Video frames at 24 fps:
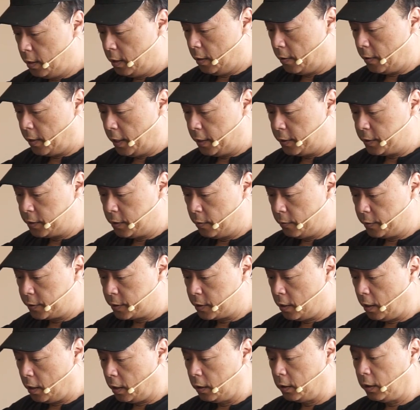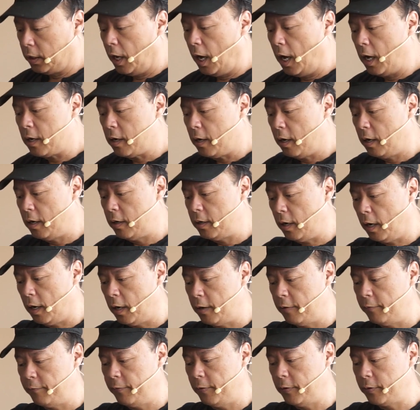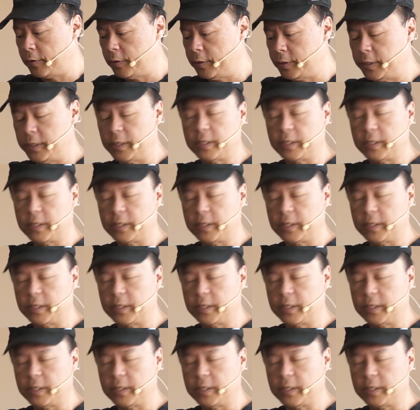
Okay, so it's called Lock On Autofocus